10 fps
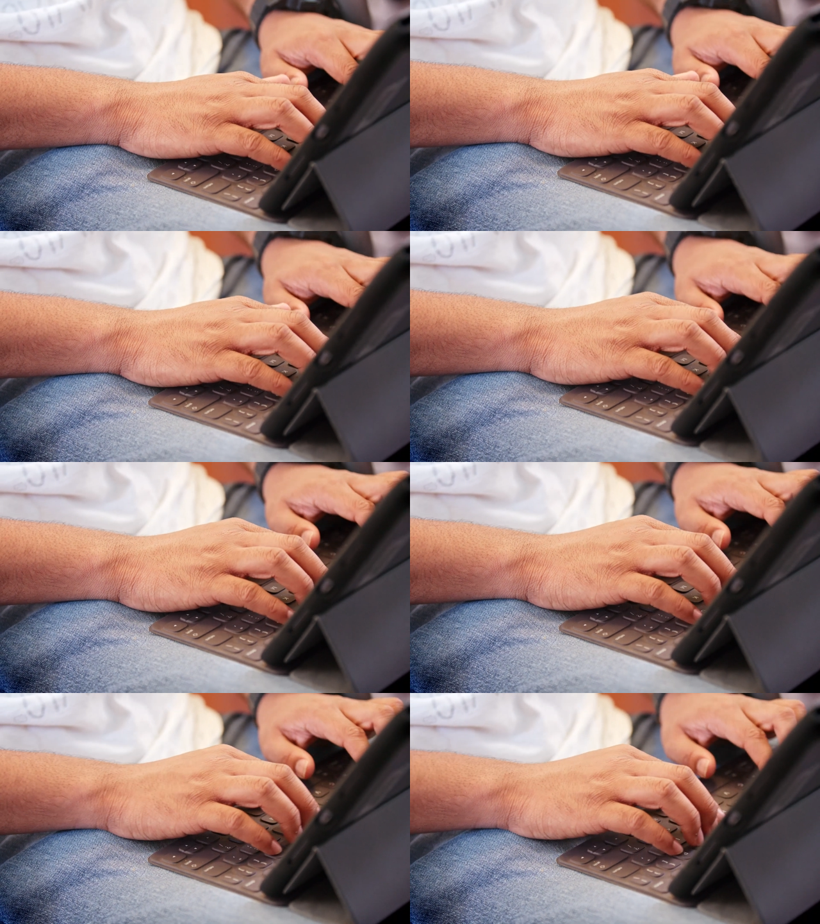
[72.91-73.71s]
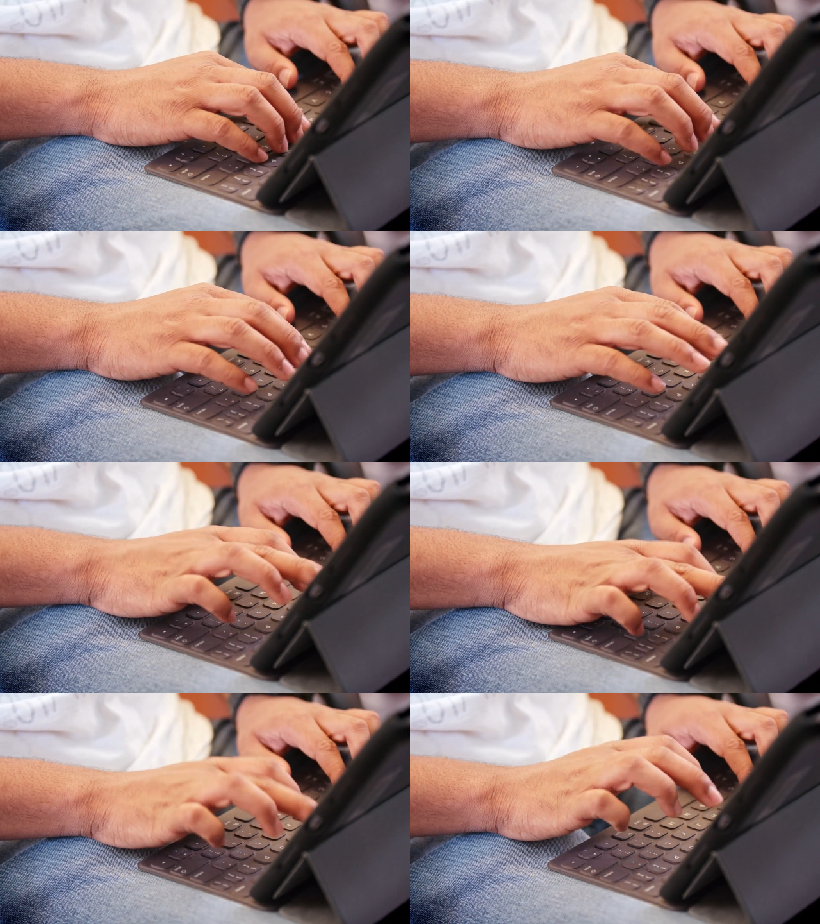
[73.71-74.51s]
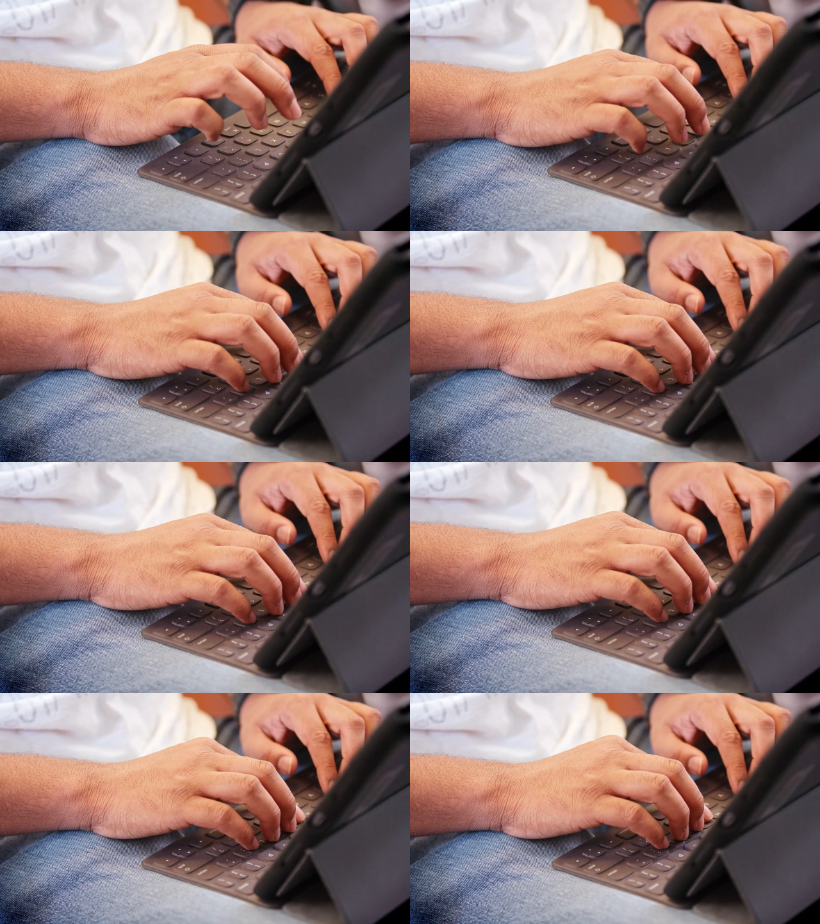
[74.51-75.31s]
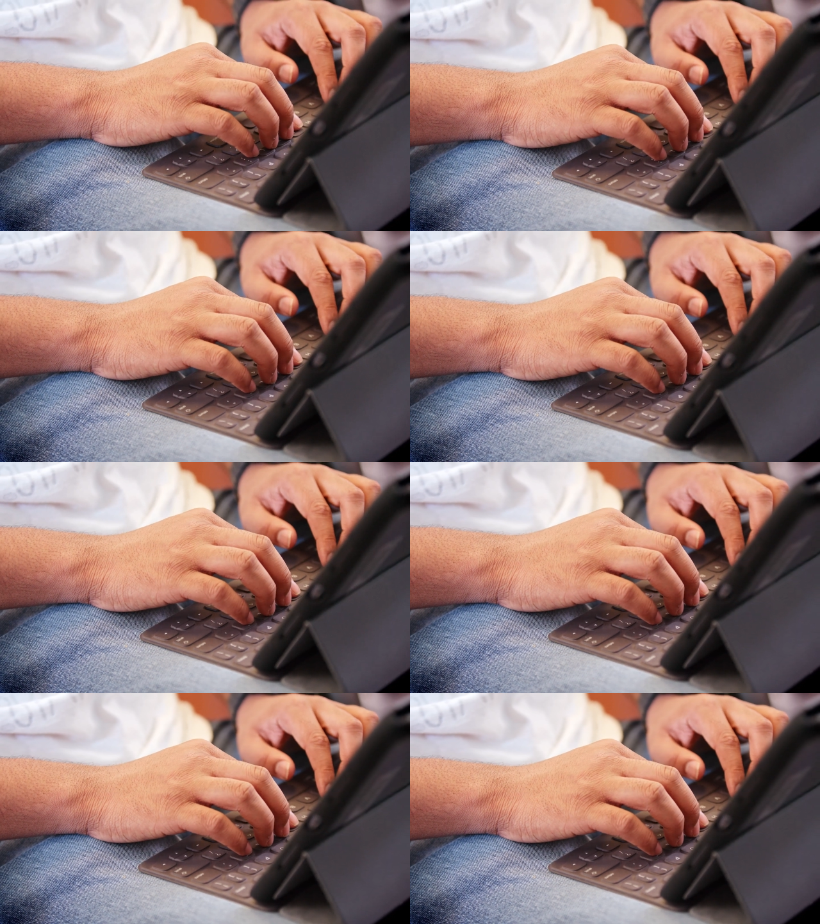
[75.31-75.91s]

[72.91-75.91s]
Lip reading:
Nobody's mouth can be seen.